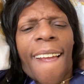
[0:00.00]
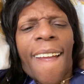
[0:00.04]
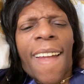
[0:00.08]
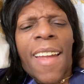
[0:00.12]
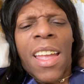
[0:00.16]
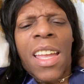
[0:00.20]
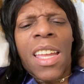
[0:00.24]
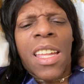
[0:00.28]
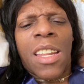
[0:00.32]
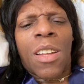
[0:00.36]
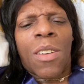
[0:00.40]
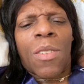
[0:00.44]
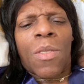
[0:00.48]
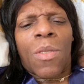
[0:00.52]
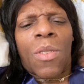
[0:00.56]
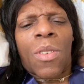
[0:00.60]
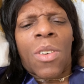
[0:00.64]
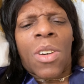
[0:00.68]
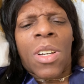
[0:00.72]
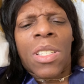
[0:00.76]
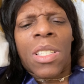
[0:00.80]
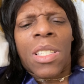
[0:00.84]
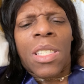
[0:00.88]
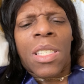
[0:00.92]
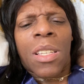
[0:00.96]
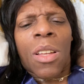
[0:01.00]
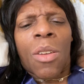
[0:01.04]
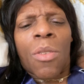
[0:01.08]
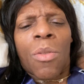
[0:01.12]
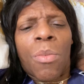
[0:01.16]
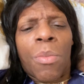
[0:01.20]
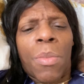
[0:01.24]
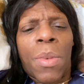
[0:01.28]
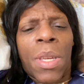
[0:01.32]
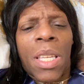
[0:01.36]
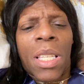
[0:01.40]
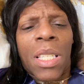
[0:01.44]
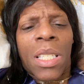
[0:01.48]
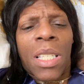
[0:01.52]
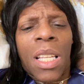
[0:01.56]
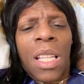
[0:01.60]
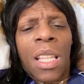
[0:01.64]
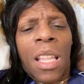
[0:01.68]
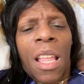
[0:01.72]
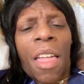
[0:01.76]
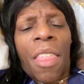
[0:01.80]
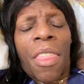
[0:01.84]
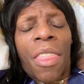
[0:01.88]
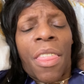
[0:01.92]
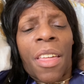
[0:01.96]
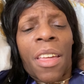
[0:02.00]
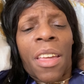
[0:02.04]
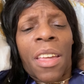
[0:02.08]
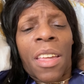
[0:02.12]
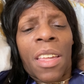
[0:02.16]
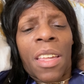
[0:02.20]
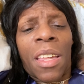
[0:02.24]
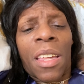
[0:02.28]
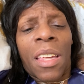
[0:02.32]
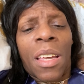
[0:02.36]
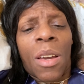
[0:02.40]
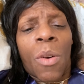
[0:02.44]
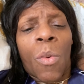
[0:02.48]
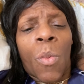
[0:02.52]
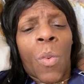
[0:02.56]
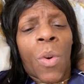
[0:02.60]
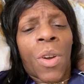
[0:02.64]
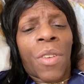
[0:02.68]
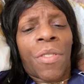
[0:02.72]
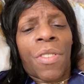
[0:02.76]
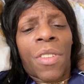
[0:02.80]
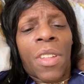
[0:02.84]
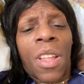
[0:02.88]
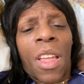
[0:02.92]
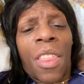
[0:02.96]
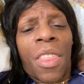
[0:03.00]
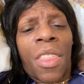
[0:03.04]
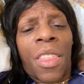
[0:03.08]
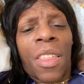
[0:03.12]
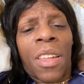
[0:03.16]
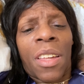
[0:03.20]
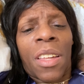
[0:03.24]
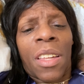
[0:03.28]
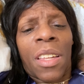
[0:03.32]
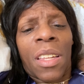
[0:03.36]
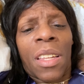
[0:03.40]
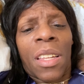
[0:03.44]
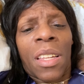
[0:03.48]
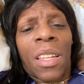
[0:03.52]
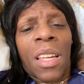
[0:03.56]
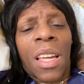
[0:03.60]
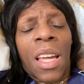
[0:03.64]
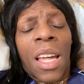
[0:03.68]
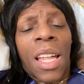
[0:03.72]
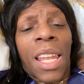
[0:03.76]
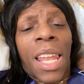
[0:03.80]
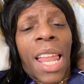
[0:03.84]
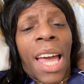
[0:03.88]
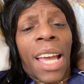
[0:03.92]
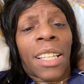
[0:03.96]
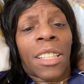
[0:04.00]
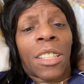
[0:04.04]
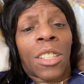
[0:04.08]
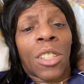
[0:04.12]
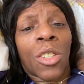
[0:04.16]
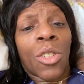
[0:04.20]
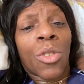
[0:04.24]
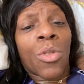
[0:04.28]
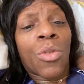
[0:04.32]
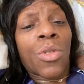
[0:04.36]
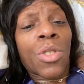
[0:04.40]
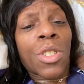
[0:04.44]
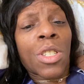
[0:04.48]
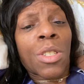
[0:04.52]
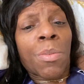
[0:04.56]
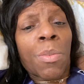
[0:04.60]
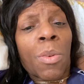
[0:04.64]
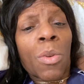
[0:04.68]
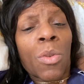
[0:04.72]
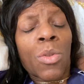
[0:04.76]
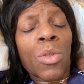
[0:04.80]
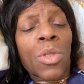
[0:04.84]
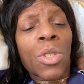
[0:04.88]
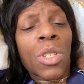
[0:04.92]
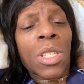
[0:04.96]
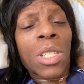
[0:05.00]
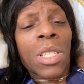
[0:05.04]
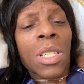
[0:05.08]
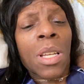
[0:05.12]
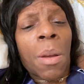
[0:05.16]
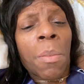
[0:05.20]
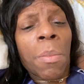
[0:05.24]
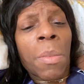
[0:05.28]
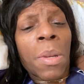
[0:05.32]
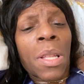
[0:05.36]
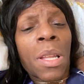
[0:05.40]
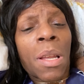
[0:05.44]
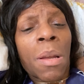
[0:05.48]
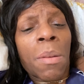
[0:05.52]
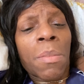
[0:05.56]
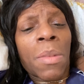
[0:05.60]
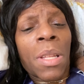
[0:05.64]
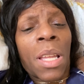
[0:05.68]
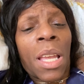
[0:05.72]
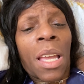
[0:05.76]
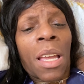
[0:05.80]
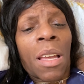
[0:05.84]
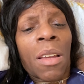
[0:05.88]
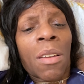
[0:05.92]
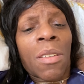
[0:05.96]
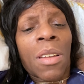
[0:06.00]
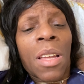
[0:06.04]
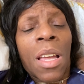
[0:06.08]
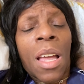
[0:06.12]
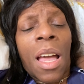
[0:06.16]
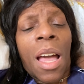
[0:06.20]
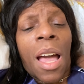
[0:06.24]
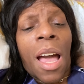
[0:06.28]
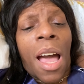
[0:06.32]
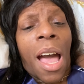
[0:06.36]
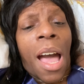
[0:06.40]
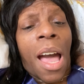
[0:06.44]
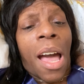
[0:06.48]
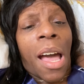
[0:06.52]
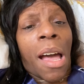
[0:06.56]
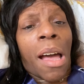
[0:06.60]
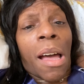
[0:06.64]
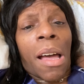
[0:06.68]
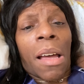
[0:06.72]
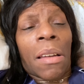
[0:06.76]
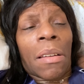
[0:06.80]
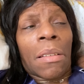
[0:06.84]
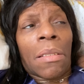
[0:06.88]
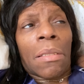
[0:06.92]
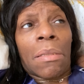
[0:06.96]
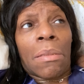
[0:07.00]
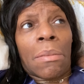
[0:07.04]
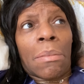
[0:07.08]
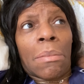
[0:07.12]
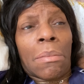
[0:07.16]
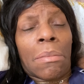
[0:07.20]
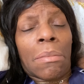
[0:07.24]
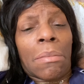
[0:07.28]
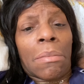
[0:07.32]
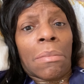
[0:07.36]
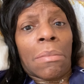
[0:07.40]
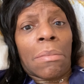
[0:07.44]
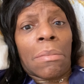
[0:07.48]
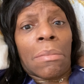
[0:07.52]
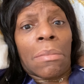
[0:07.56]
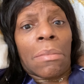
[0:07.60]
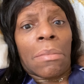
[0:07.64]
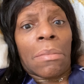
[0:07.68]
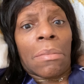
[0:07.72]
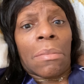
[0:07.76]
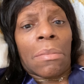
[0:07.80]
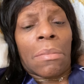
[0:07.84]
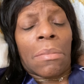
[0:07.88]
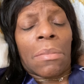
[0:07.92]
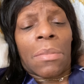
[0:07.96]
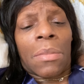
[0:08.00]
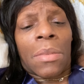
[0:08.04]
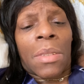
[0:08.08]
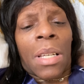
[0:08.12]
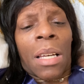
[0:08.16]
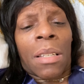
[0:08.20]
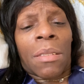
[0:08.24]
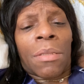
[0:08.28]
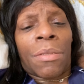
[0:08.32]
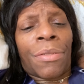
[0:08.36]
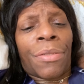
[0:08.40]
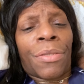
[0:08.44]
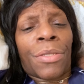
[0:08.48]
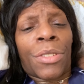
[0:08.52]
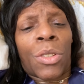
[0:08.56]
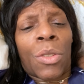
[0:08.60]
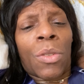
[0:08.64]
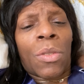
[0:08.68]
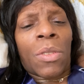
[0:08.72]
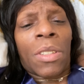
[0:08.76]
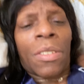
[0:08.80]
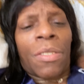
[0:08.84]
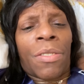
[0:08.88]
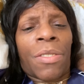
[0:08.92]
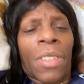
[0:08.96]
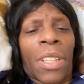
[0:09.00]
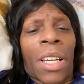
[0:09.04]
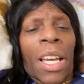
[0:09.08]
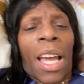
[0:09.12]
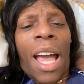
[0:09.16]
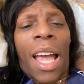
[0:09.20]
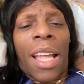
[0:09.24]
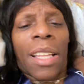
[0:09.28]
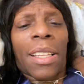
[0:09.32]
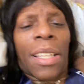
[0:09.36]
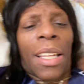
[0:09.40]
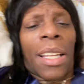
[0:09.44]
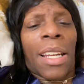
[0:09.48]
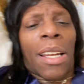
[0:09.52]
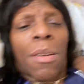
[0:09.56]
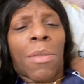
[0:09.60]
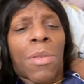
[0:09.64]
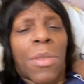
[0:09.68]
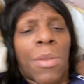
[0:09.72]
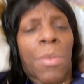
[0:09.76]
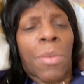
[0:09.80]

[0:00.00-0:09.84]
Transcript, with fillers: he don't consult me into nothing, with nothing like the youth explosion that's coming up now. I, I've totally forgot that I was